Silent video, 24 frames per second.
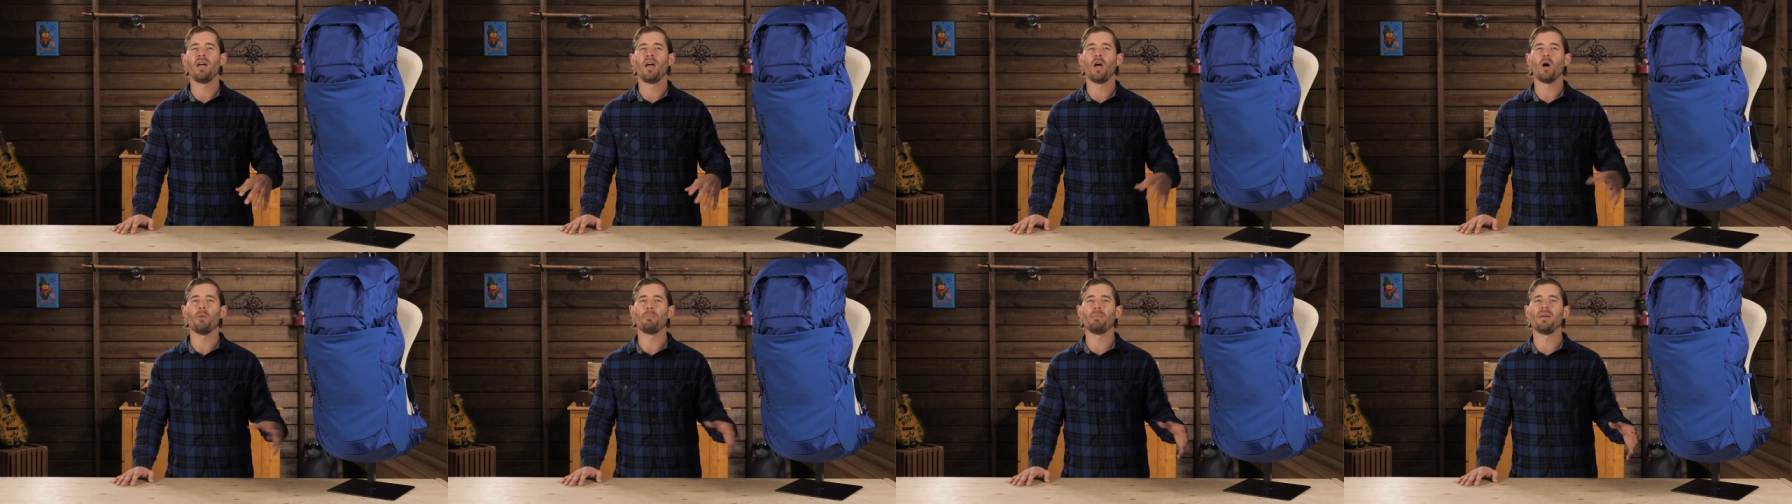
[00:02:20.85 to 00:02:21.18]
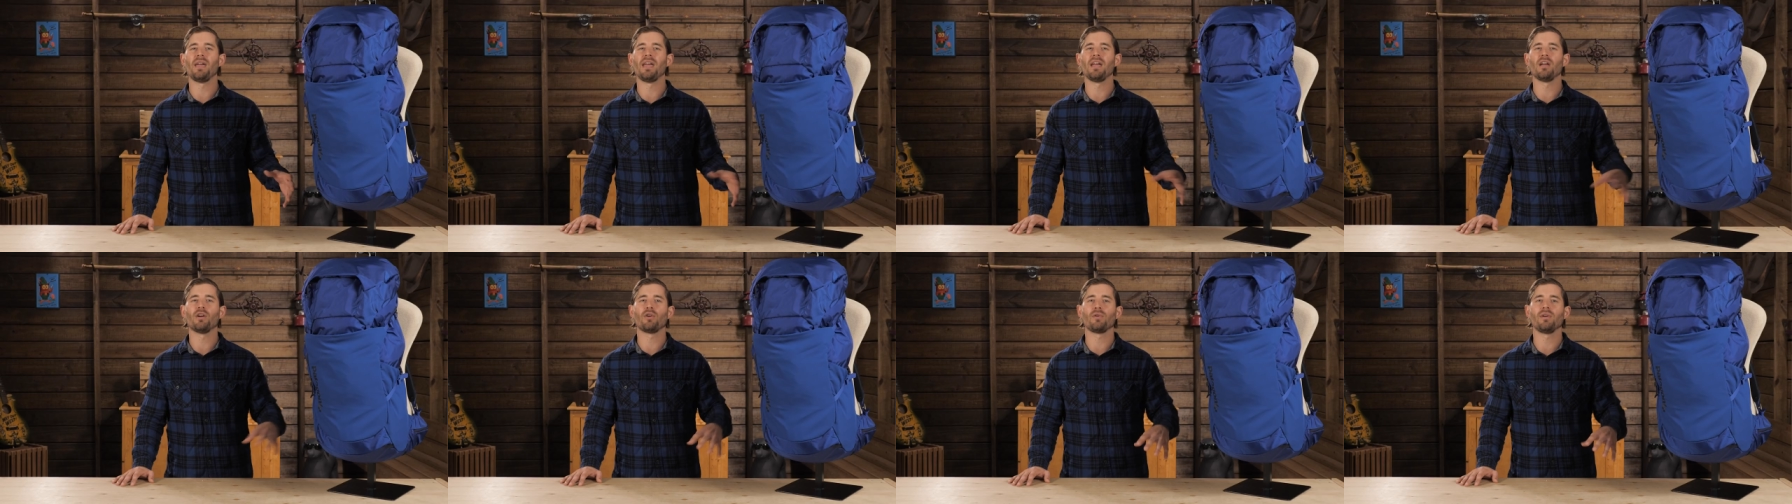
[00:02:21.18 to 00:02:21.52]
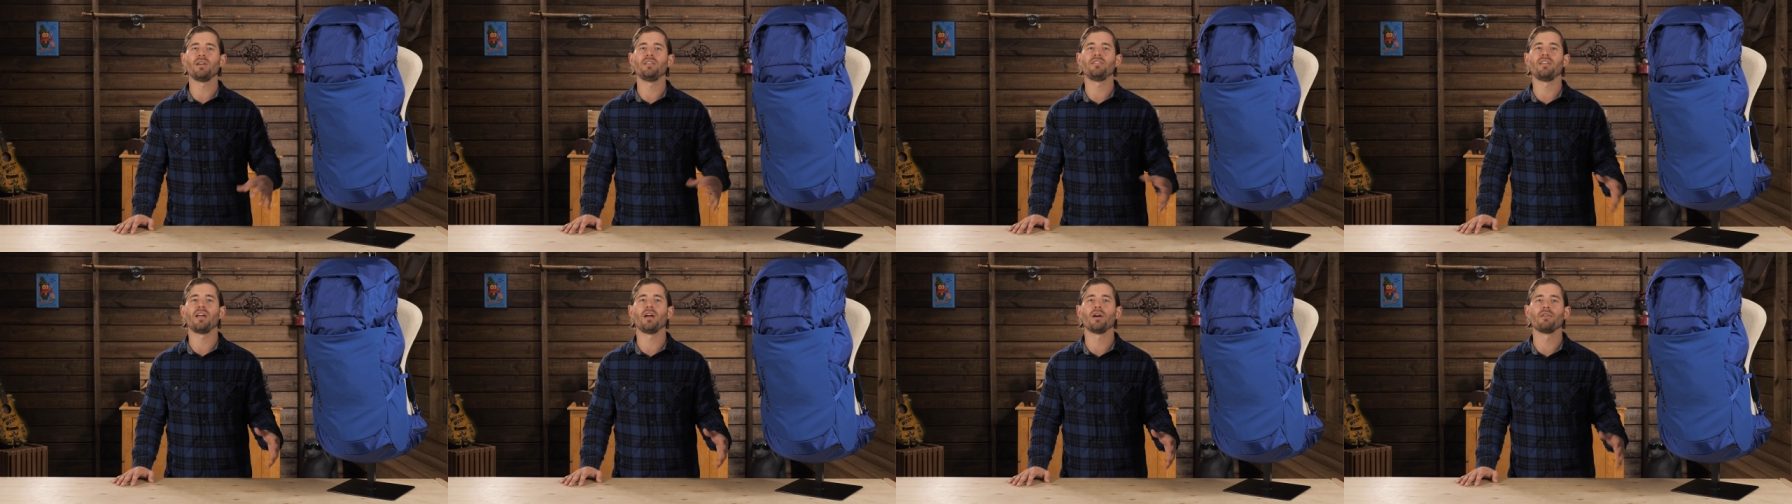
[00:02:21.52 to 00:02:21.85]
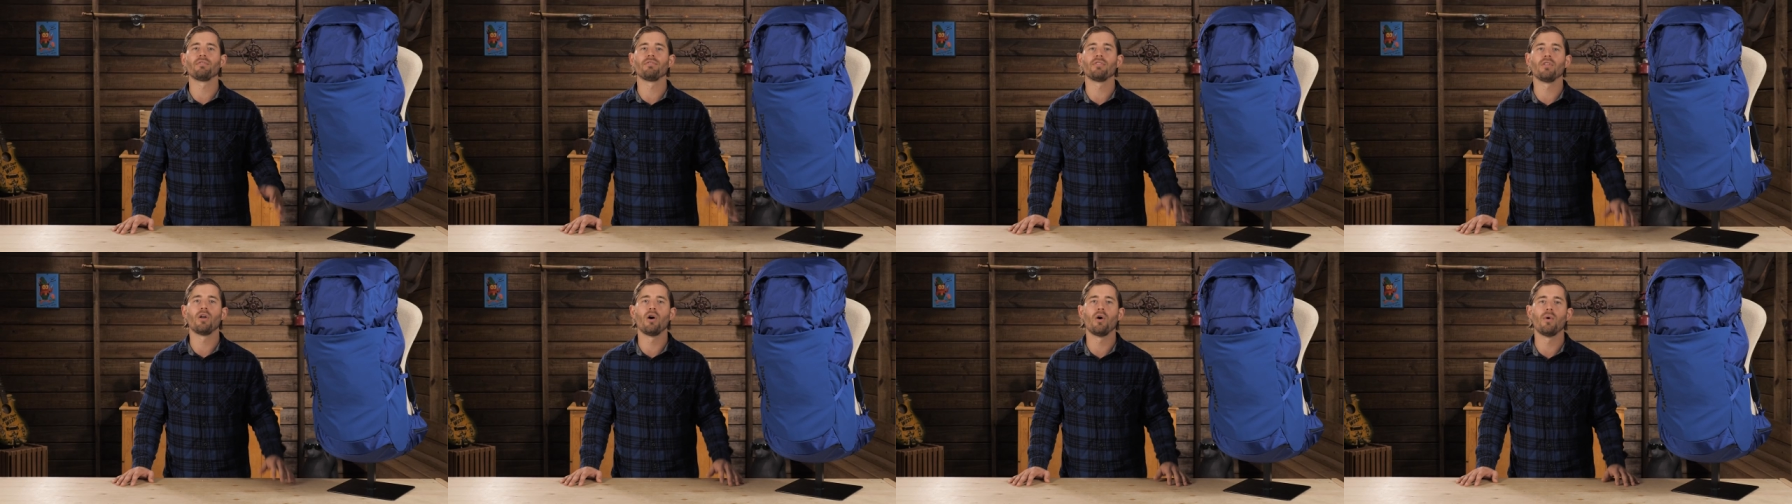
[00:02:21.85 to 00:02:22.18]
help increase
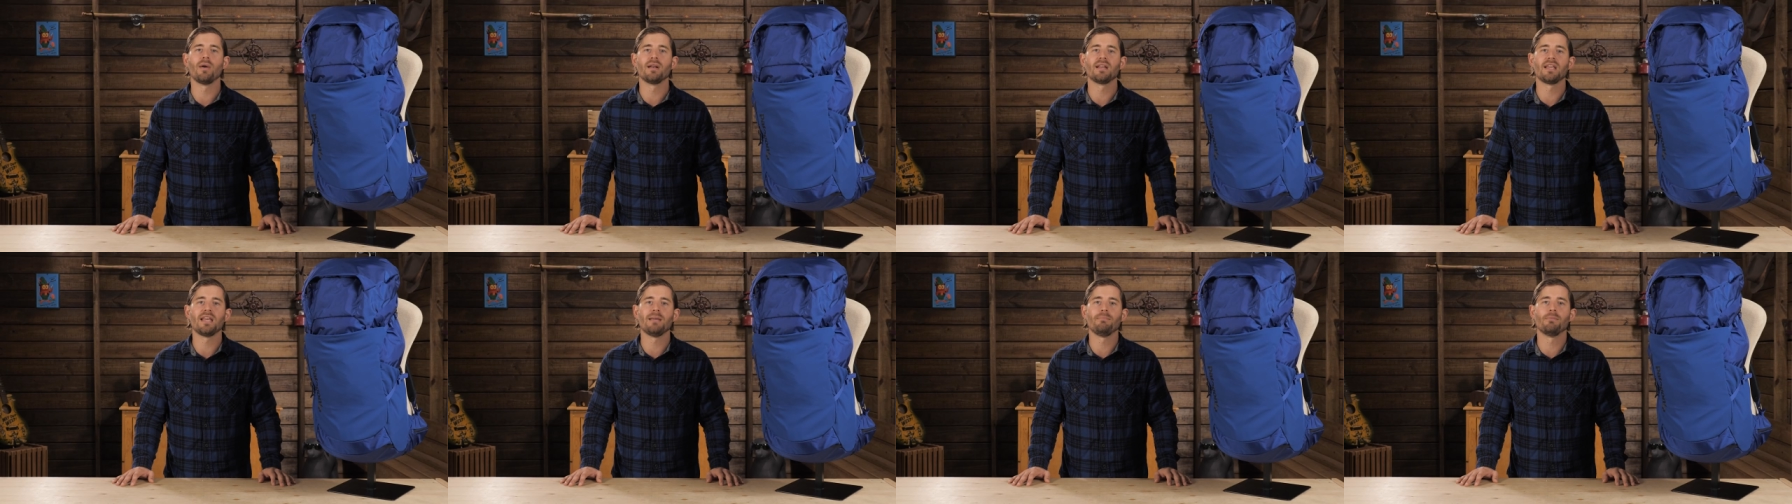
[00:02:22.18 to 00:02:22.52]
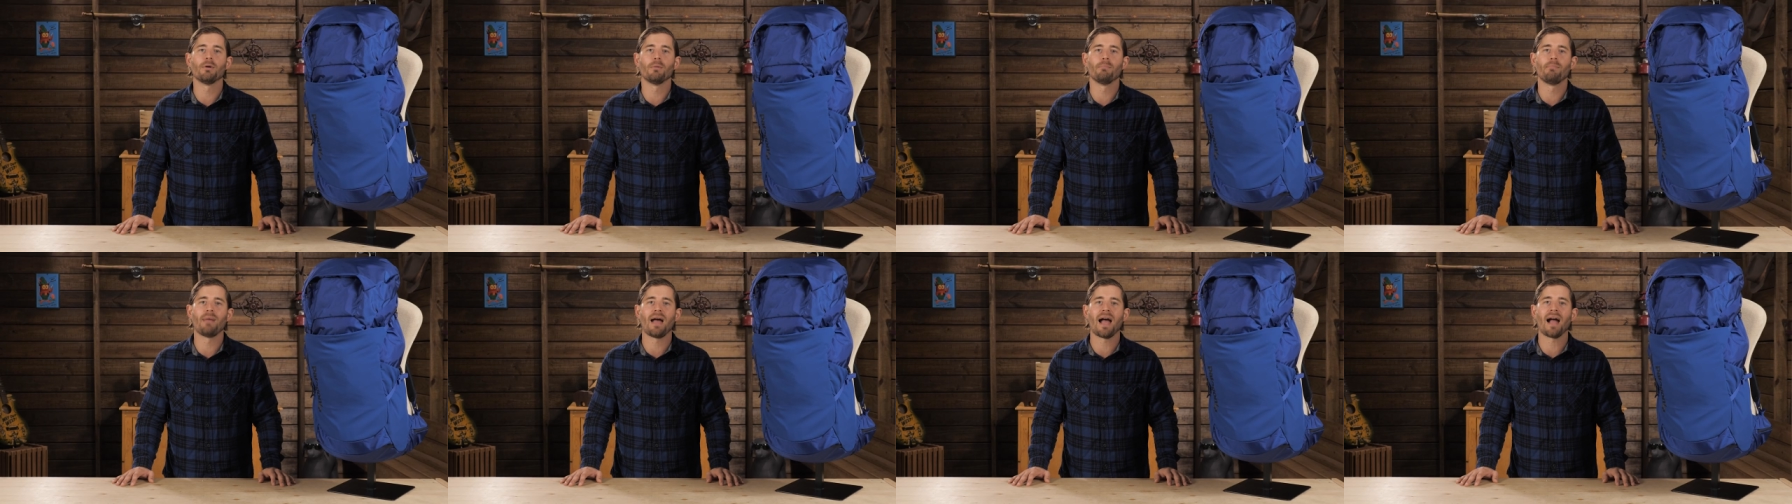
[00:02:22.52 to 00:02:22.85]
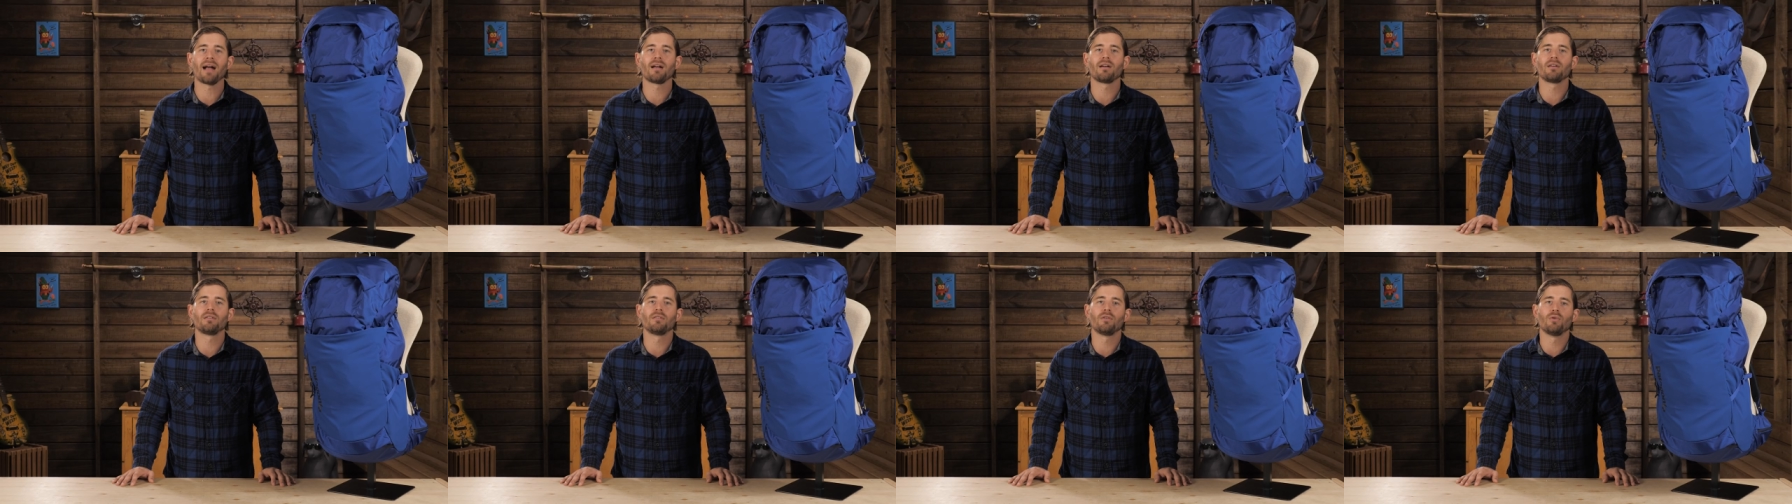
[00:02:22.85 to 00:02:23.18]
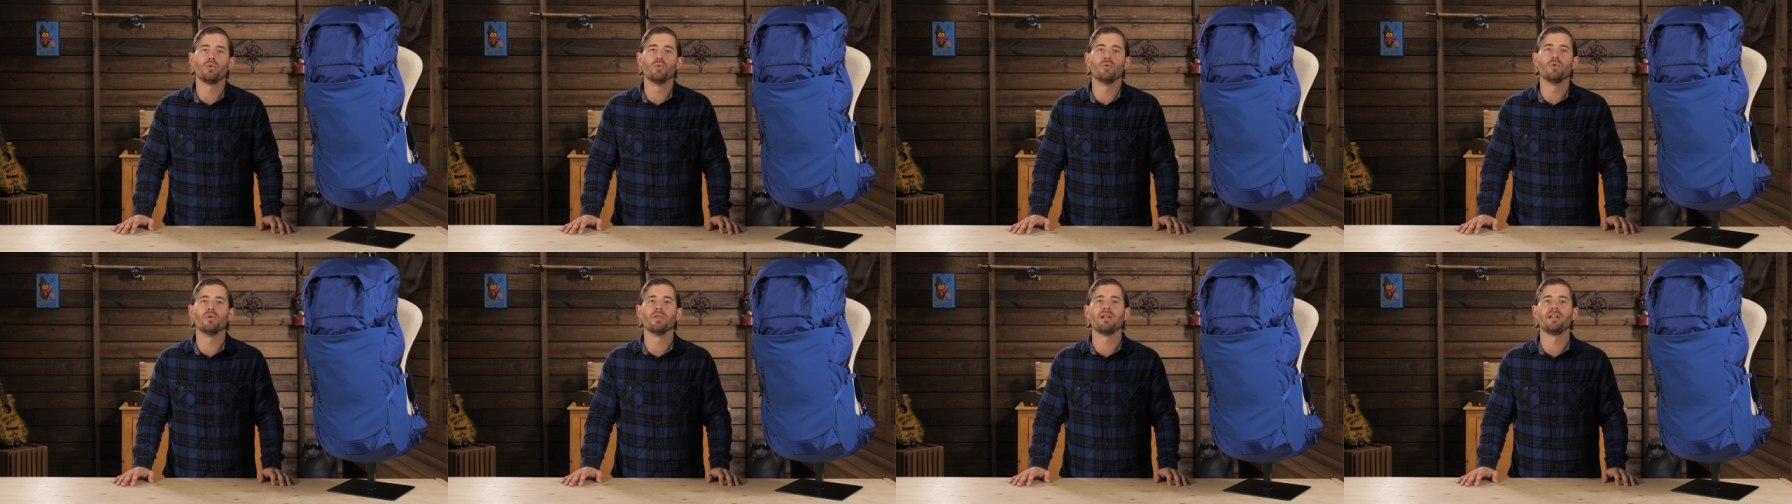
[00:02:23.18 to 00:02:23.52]
airflow and keep your back
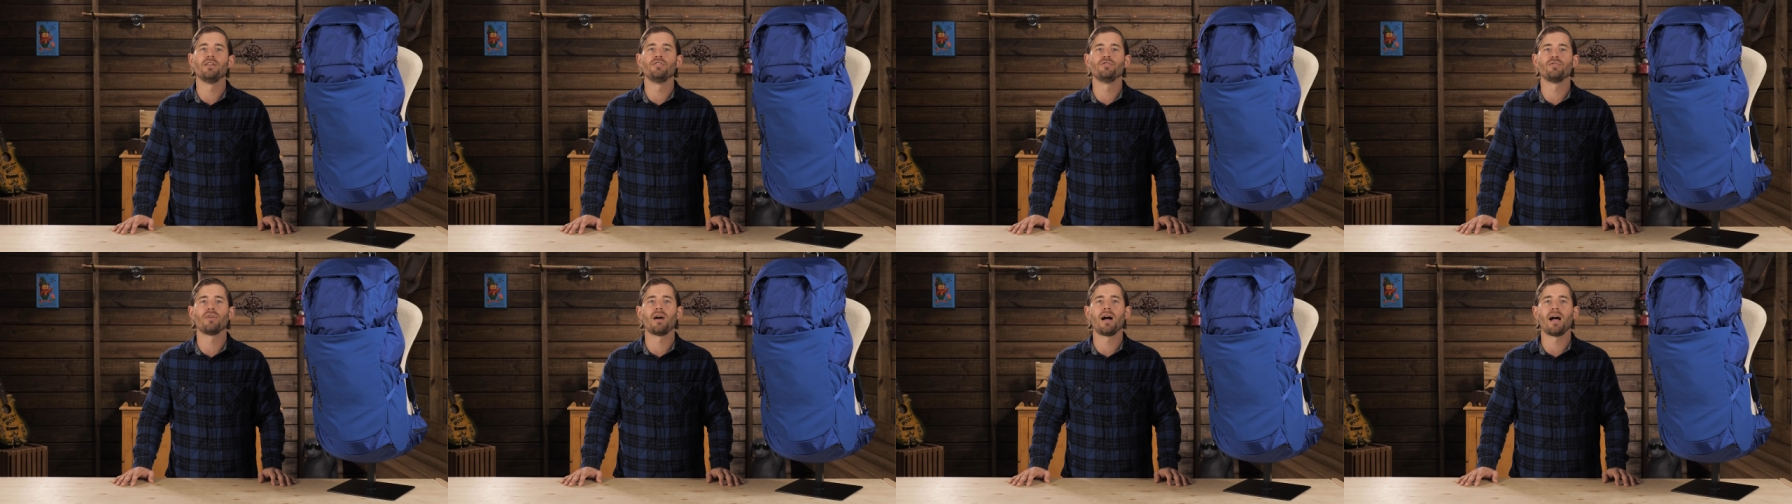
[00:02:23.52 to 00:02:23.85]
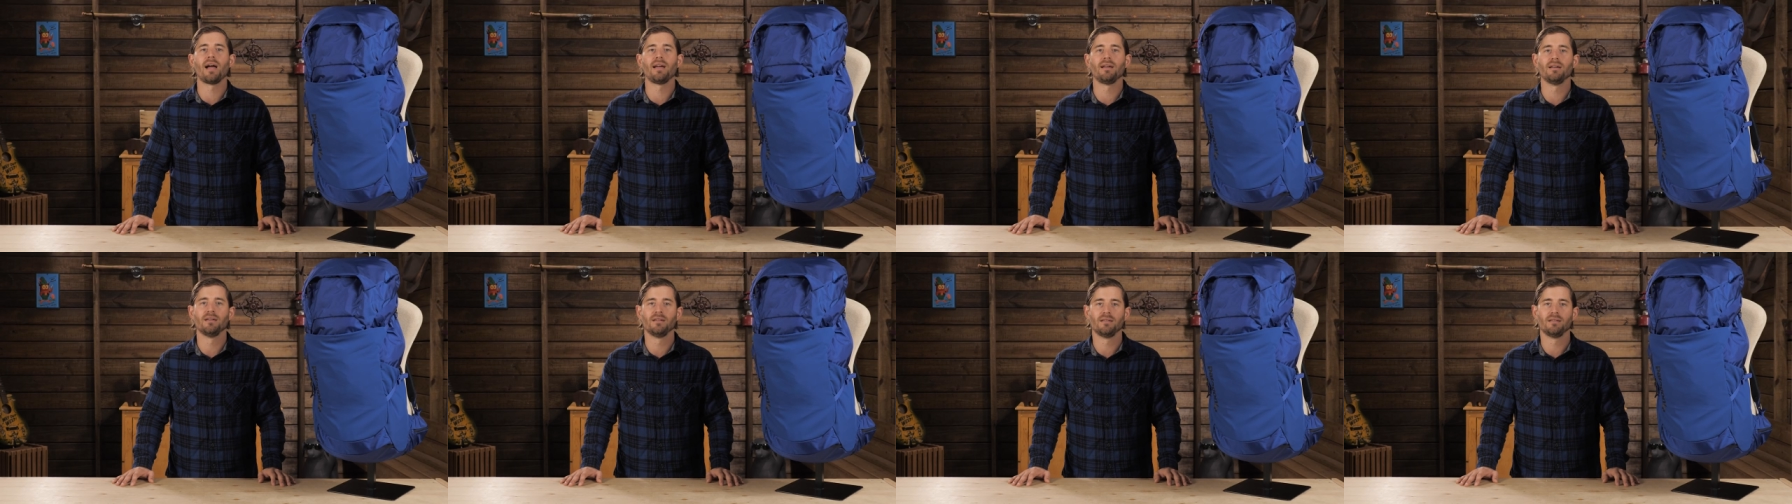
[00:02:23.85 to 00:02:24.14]
cool and dry.